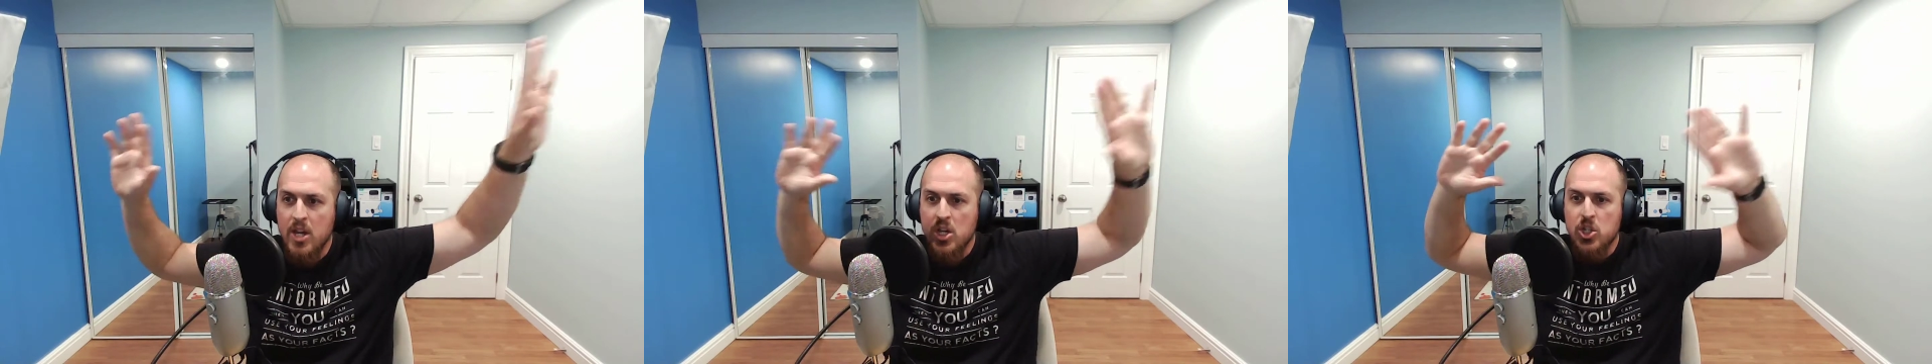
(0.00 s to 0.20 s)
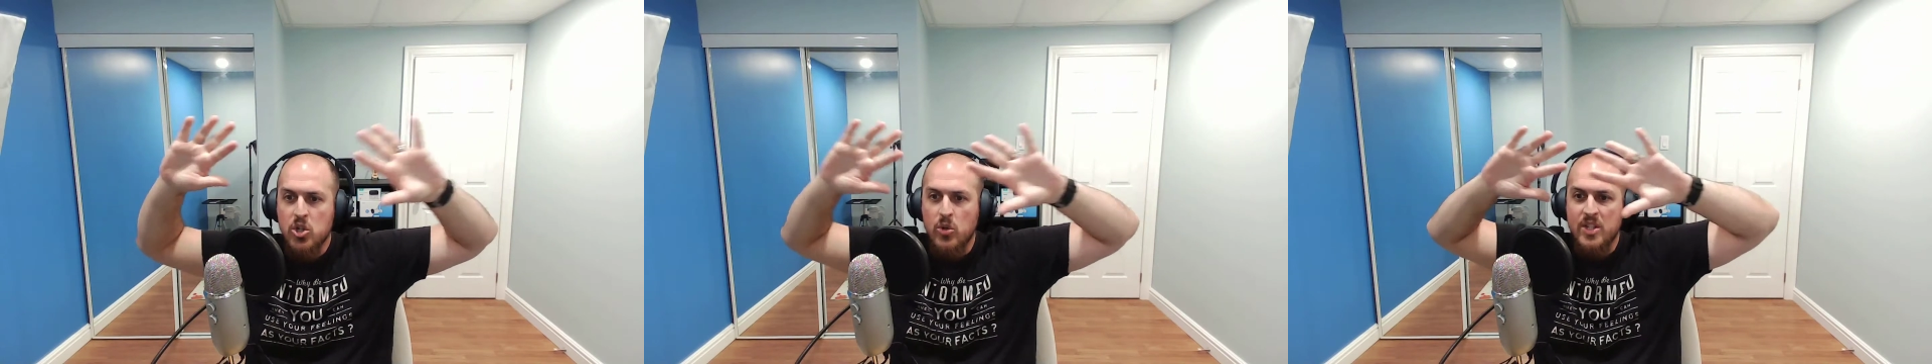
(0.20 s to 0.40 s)

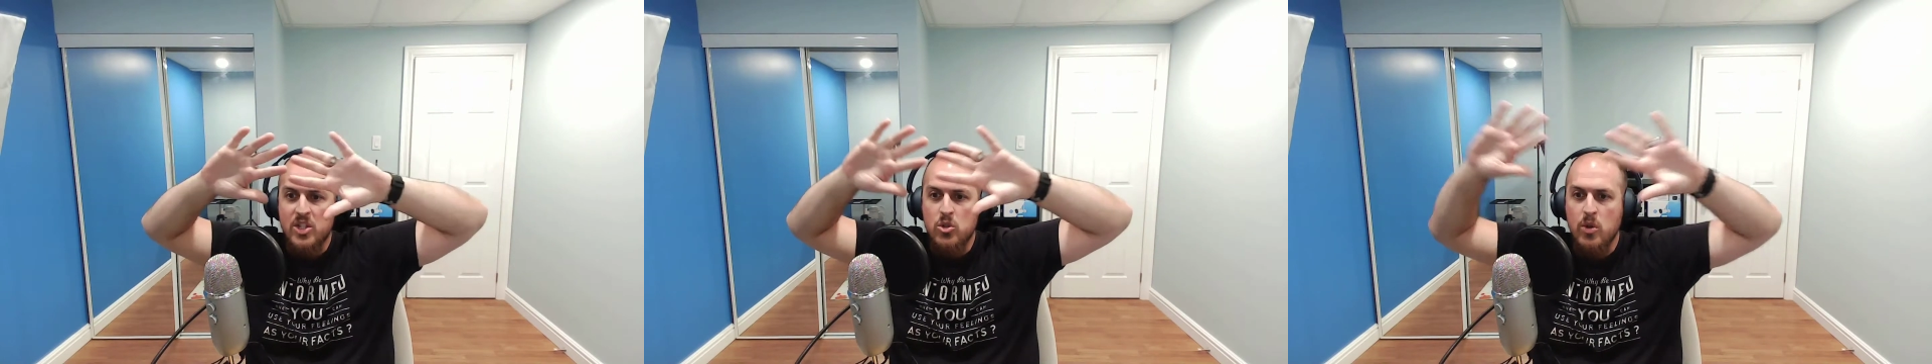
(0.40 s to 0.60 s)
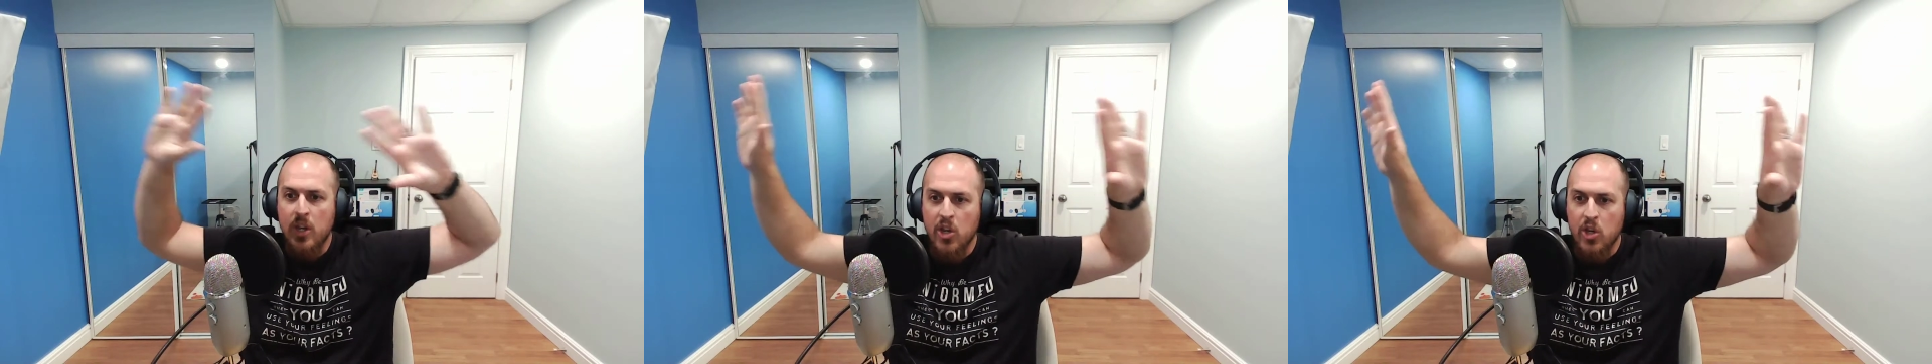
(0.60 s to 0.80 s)
So it's
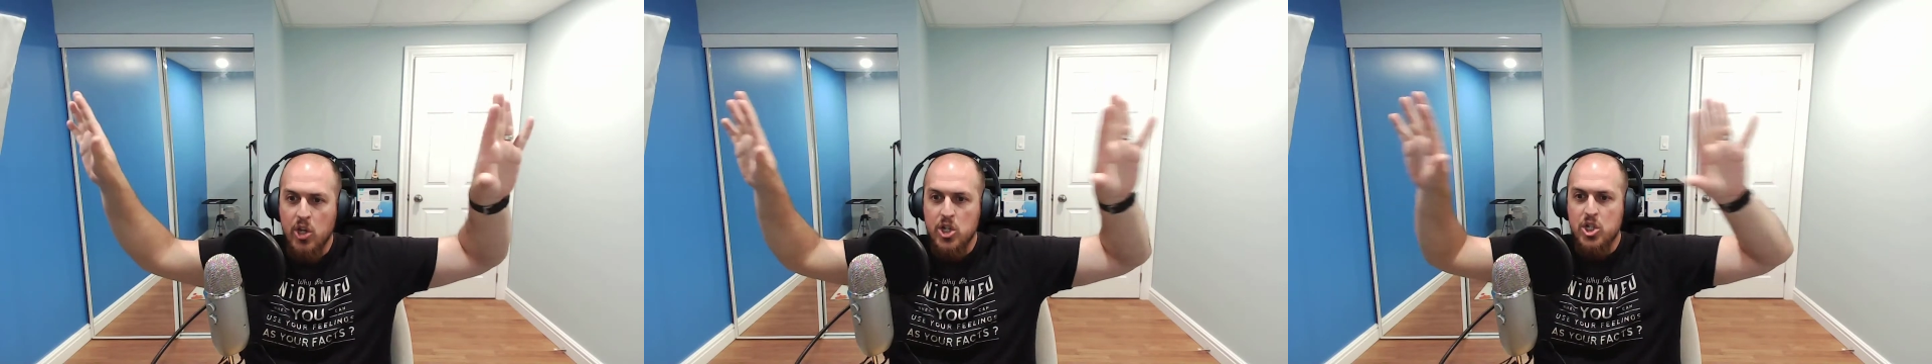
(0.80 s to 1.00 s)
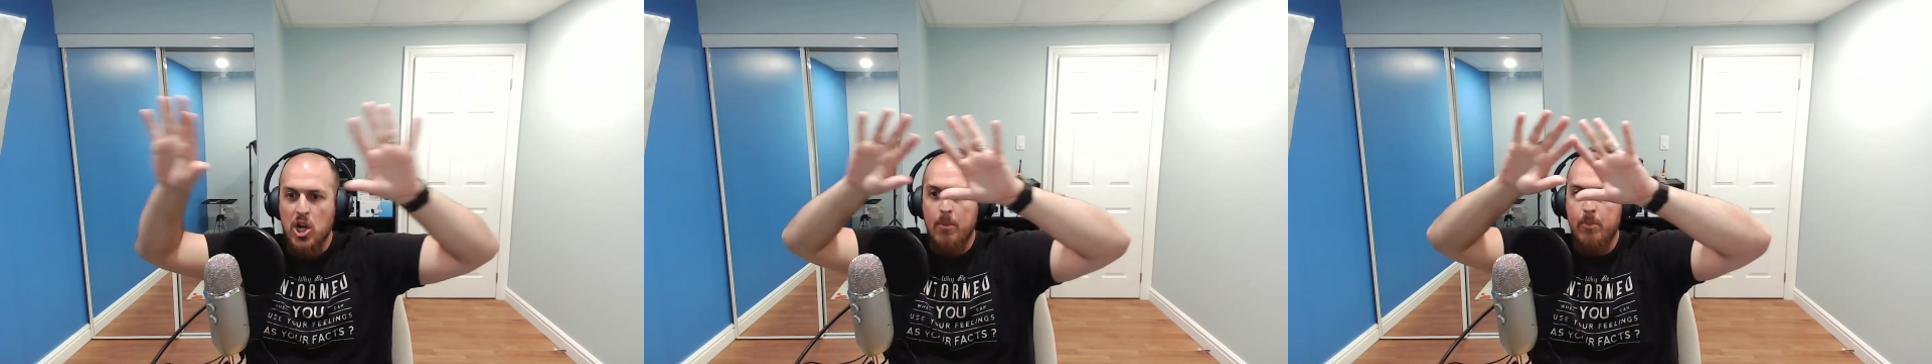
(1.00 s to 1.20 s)
doing a
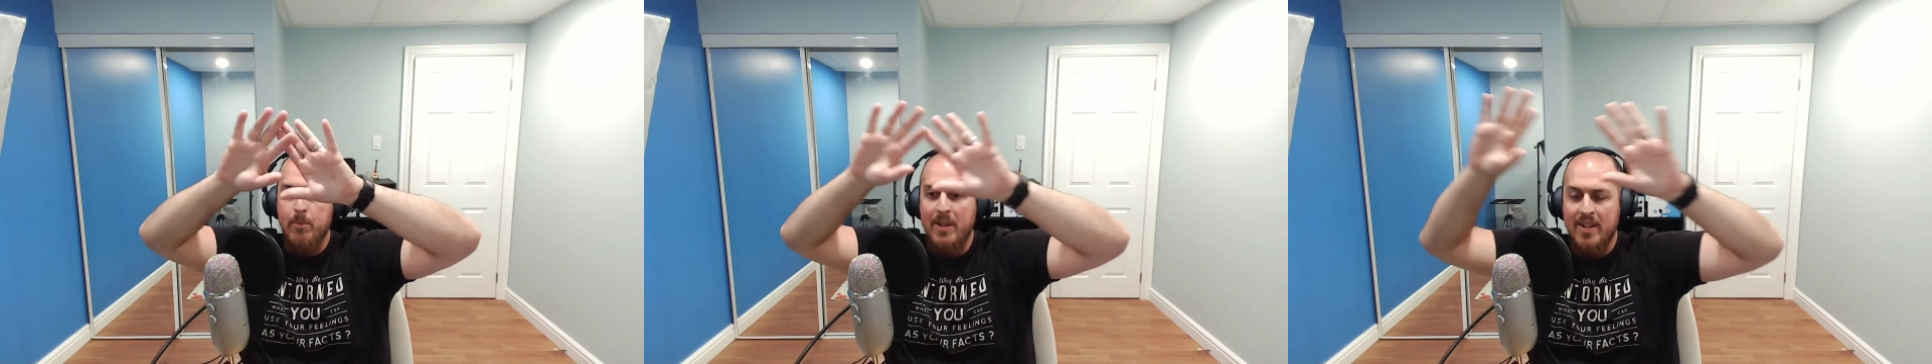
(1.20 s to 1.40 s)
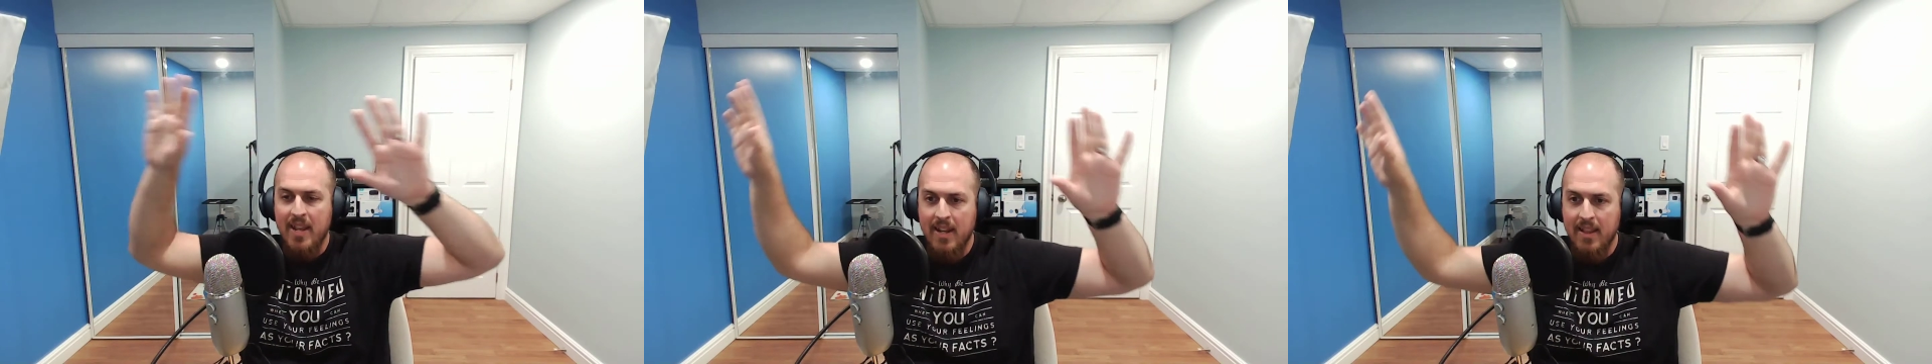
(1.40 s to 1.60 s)
good job
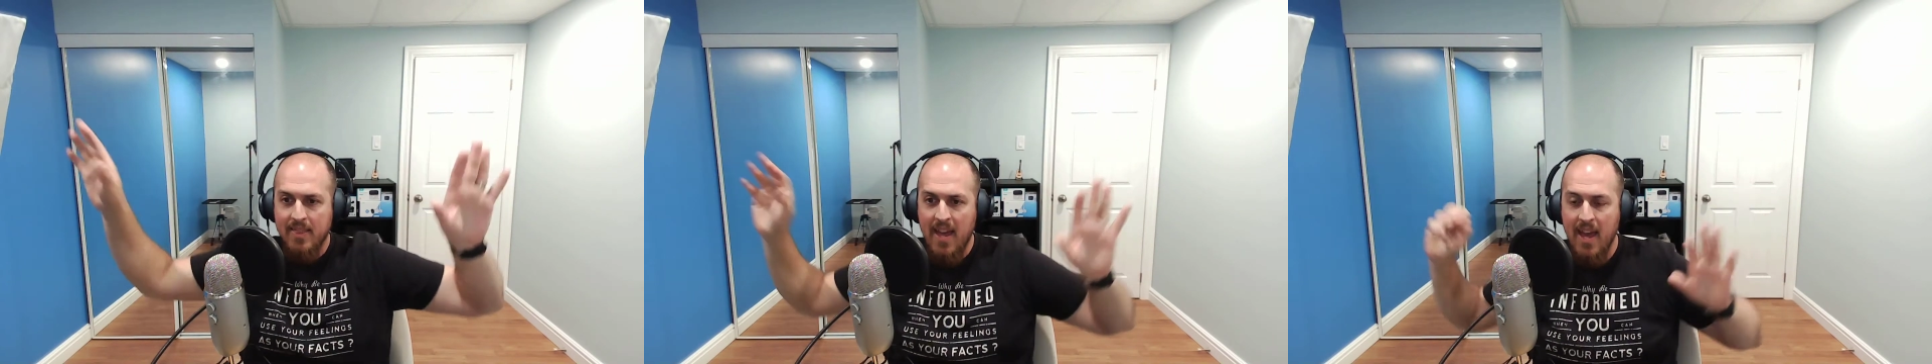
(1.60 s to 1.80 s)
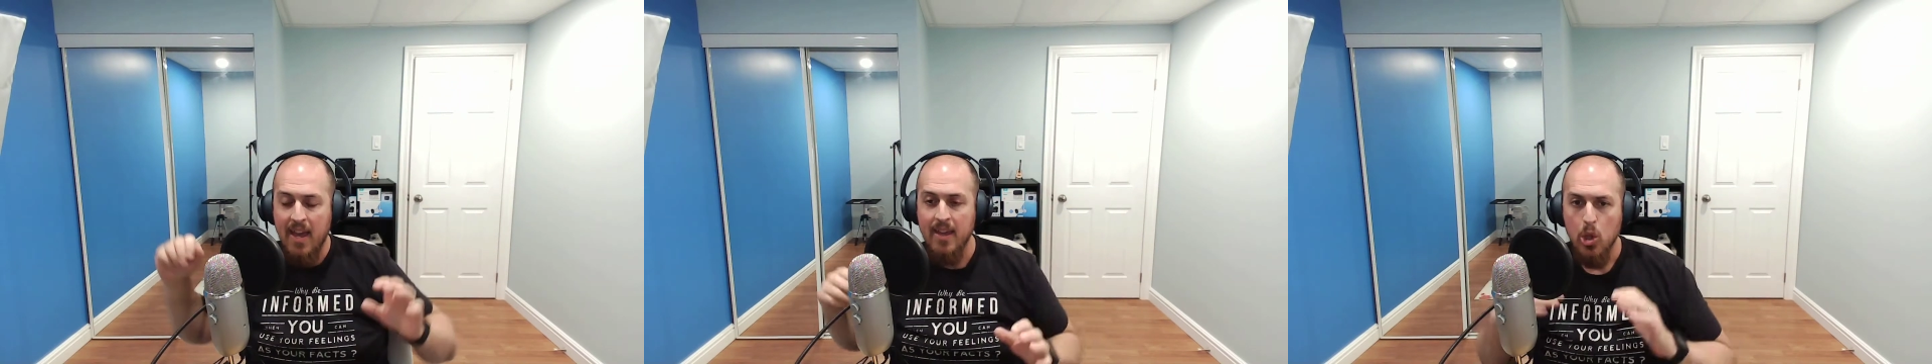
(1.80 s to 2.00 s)
maintaining
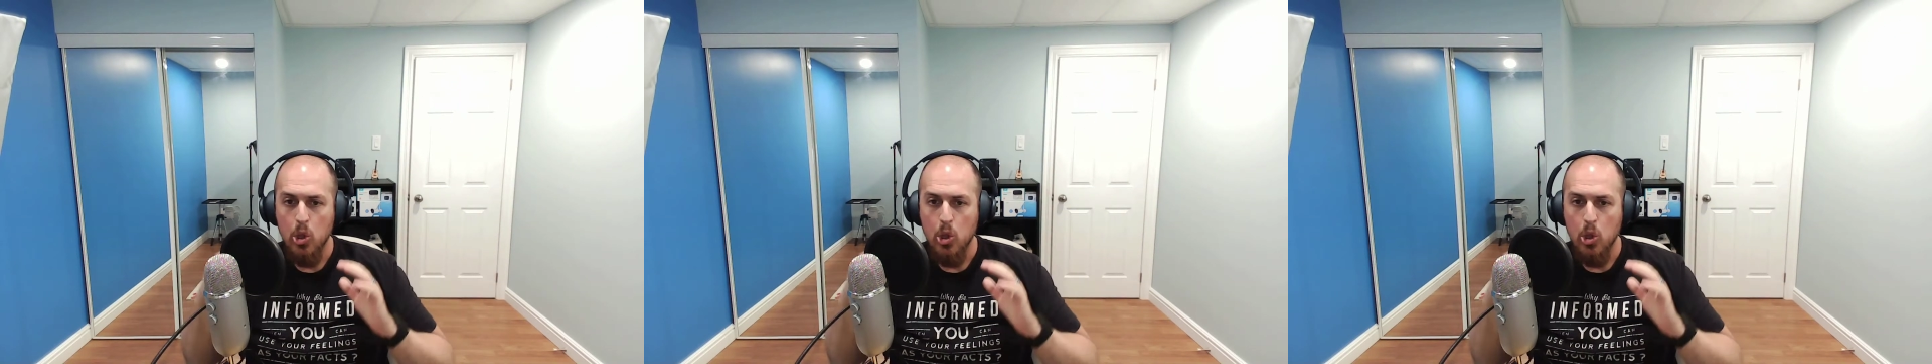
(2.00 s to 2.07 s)
that.